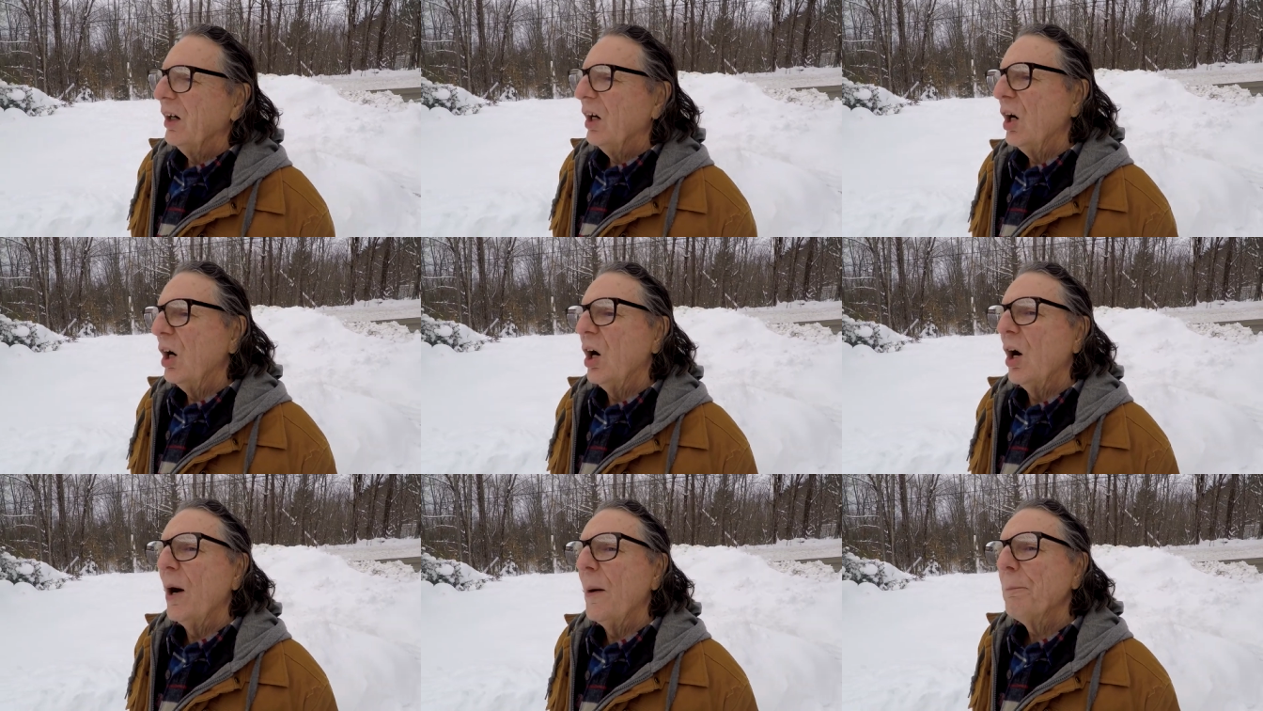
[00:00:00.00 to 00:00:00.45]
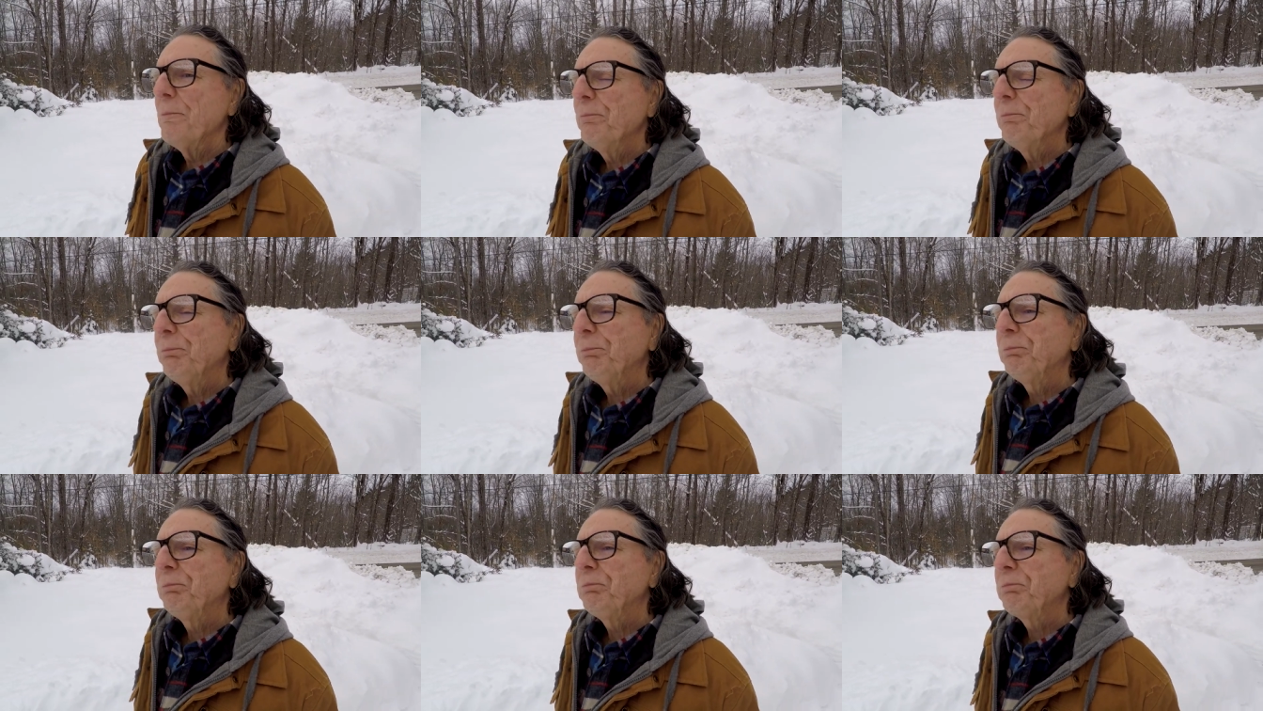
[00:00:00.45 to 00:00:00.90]
Um,
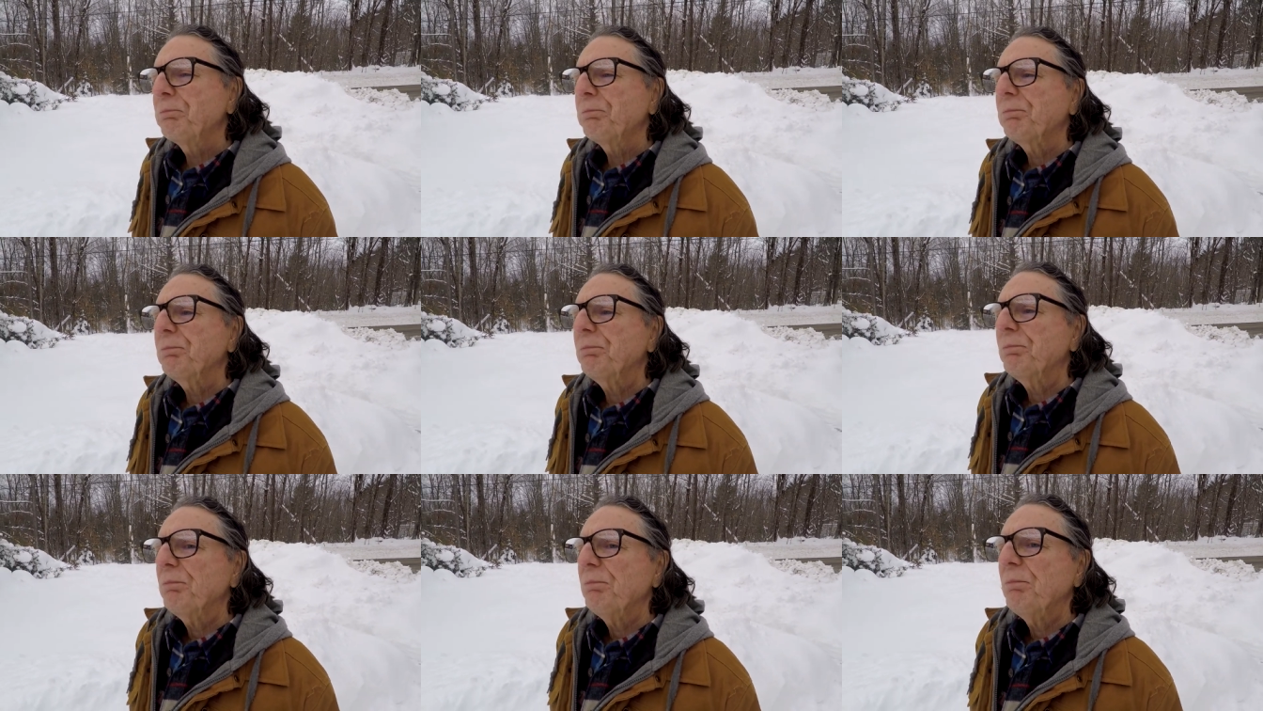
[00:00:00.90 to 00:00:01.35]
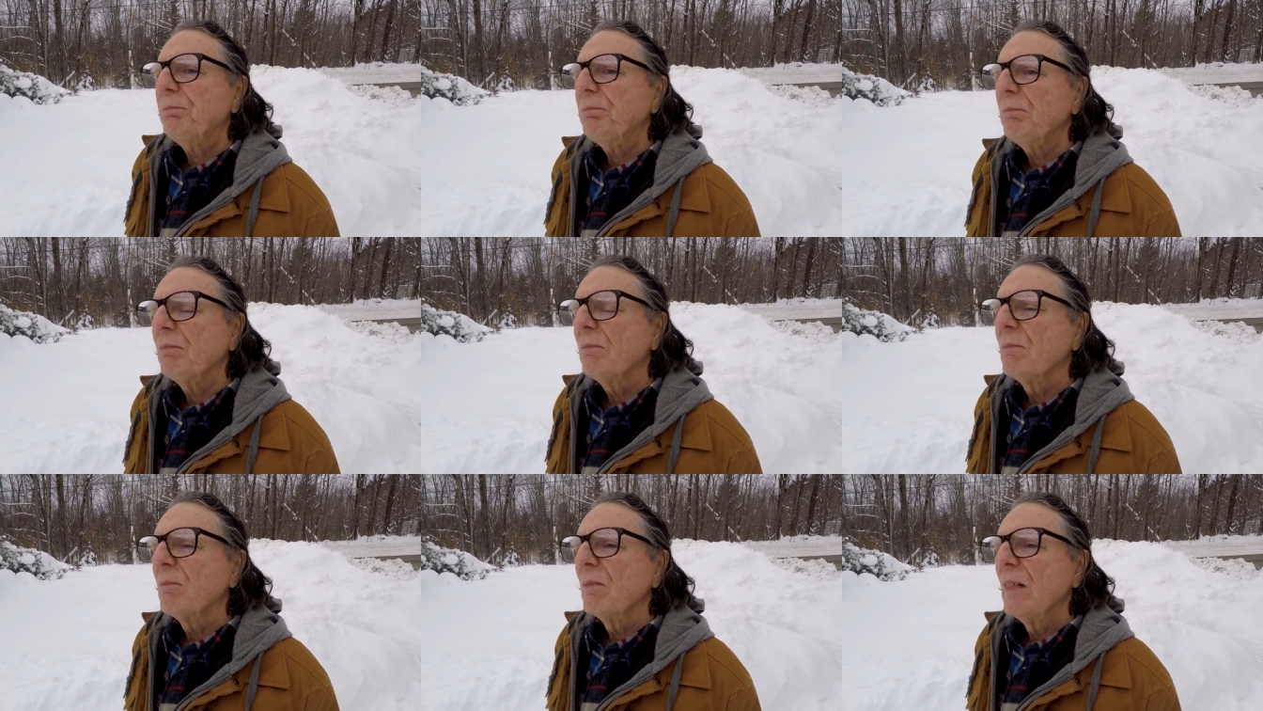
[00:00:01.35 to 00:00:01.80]

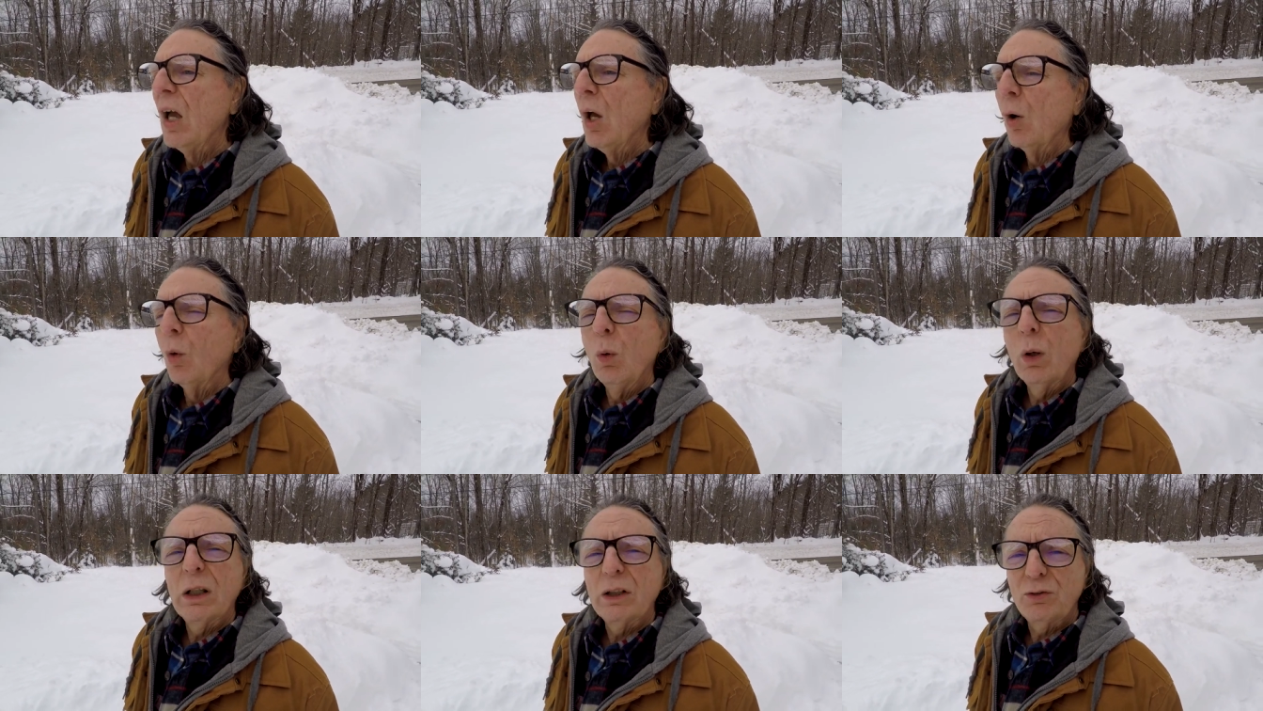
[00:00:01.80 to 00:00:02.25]
well,